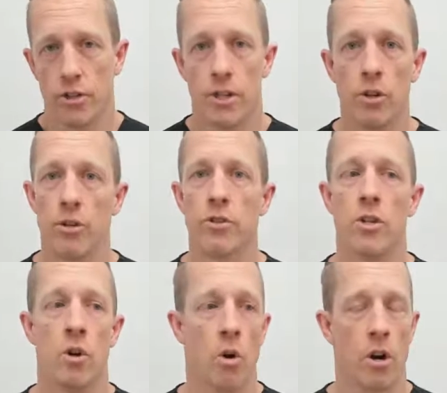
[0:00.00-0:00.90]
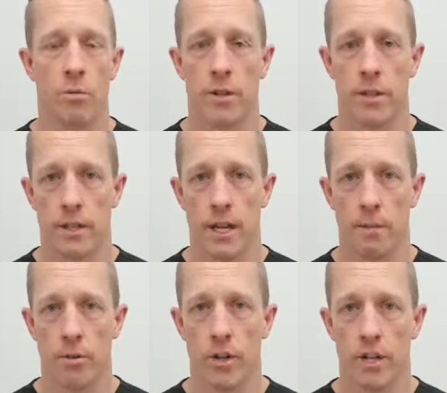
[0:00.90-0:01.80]
So you, there's no hardware that's
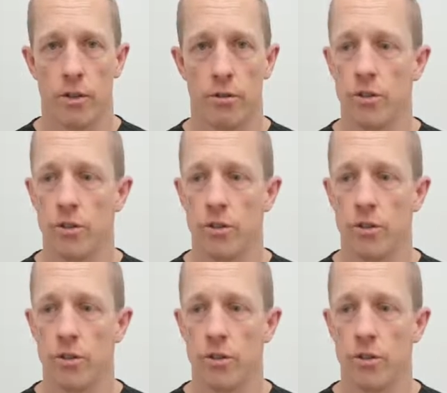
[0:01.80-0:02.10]
getting put in you.